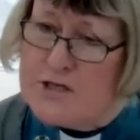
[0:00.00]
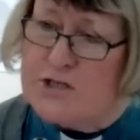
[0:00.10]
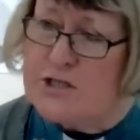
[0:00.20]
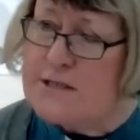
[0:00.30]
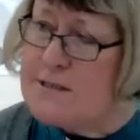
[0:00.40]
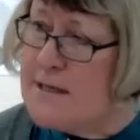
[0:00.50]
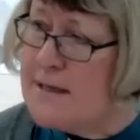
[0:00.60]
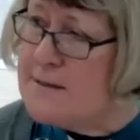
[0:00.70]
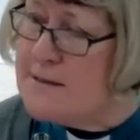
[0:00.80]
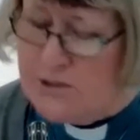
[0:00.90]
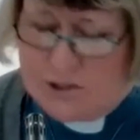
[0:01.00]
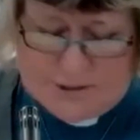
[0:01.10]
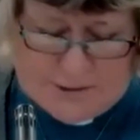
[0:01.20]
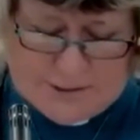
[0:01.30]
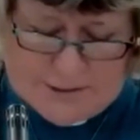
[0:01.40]
prejudice and
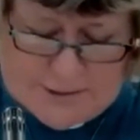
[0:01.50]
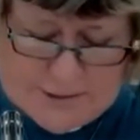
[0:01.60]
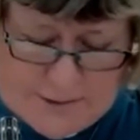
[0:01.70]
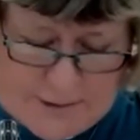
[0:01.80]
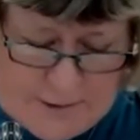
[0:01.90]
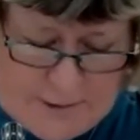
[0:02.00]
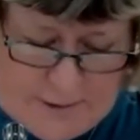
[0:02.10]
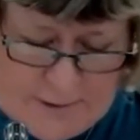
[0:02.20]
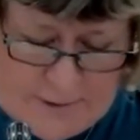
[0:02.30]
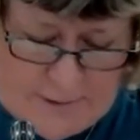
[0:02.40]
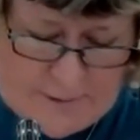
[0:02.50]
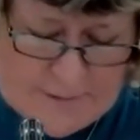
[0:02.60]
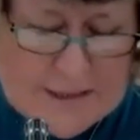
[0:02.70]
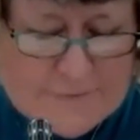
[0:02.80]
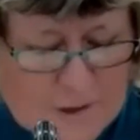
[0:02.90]
injustice.
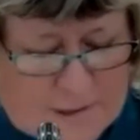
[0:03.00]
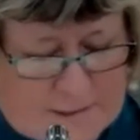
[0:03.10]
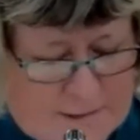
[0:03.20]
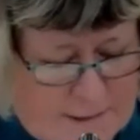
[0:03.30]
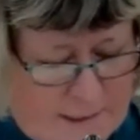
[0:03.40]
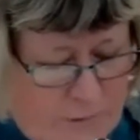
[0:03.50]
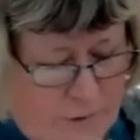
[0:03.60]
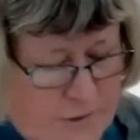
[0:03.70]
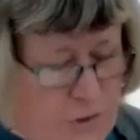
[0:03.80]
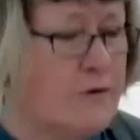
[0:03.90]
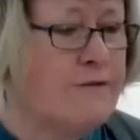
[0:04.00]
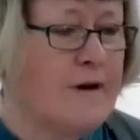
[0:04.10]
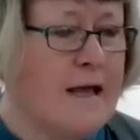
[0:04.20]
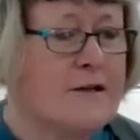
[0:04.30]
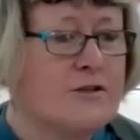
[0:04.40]
They invited hearers to
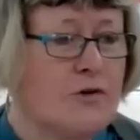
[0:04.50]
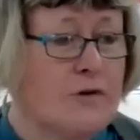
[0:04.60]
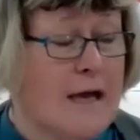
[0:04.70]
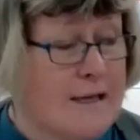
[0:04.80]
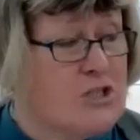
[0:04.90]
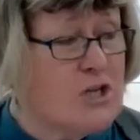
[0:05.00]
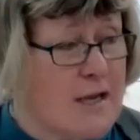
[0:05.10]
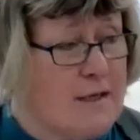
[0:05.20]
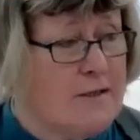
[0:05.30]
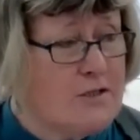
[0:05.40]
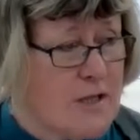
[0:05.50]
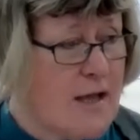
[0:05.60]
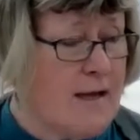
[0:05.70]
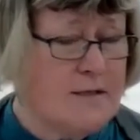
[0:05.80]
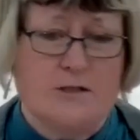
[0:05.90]
reflect on and change
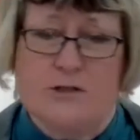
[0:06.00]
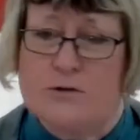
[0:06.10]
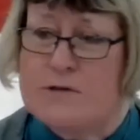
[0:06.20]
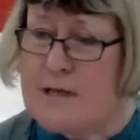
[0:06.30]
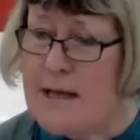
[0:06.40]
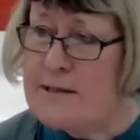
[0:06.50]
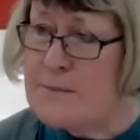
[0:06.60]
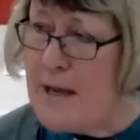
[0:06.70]
their attitudes and